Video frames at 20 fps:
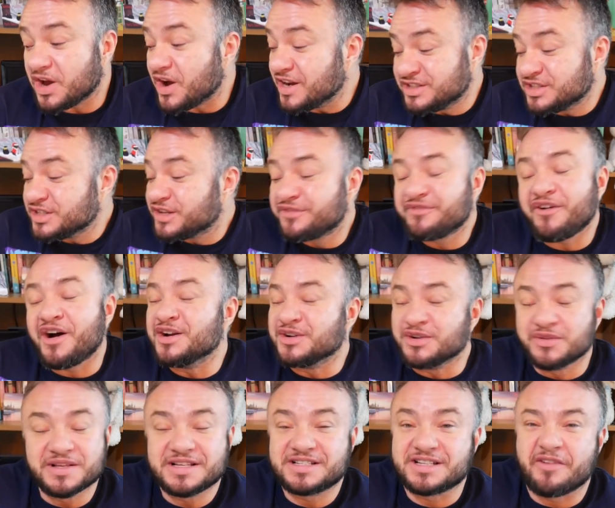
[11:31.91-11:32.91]
I just find all
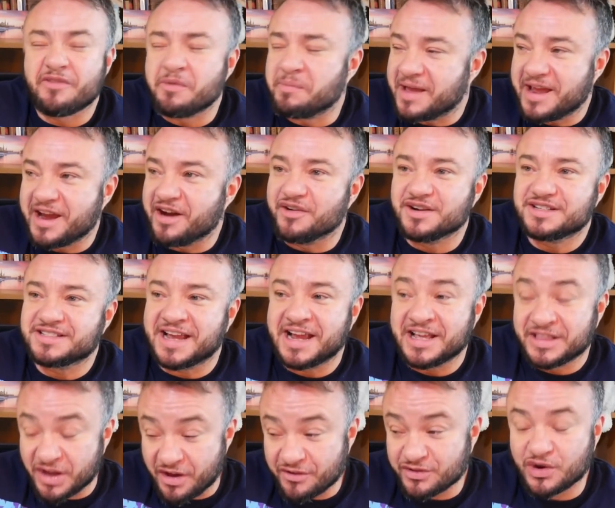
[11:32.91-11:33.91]
this stuff a bit
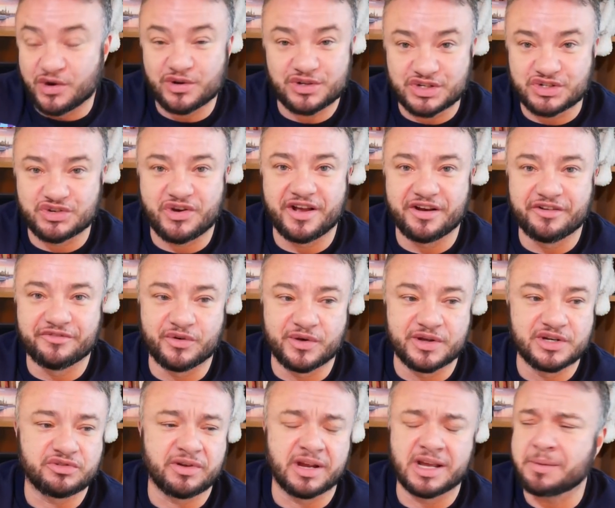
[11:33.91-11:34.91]
irritating that I've got to try and
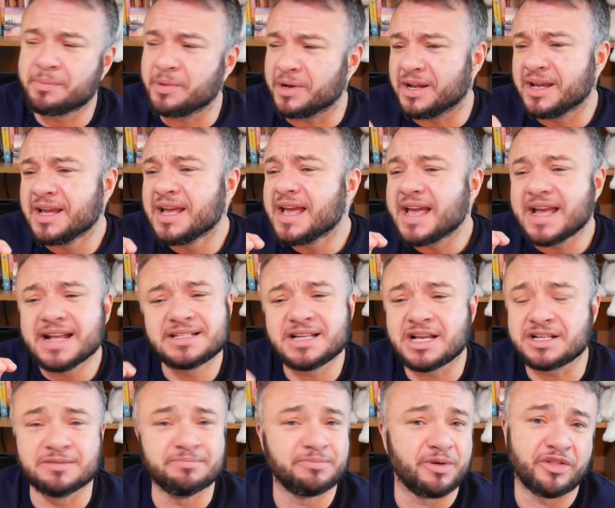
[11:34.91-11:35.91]
avoid drink, but it, it
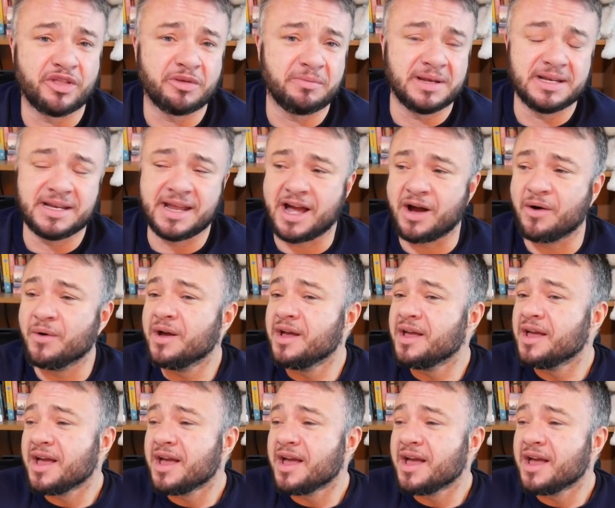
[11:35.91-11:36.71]
doesn't bother me now.